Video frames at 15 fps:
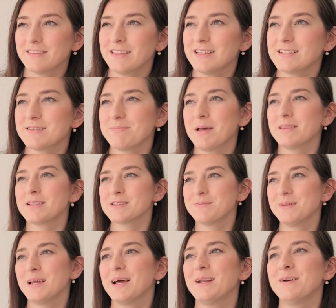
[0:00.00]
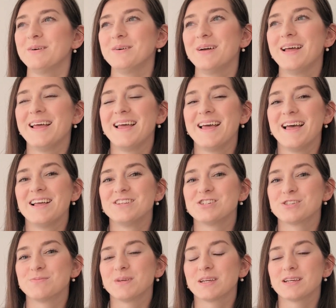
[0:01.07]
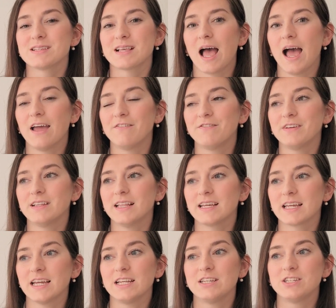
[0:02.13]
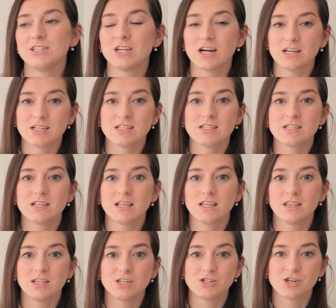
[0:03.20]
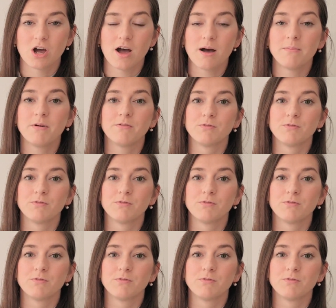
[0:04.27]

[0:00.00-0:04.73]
things about this piano, just because I feel like it does the job of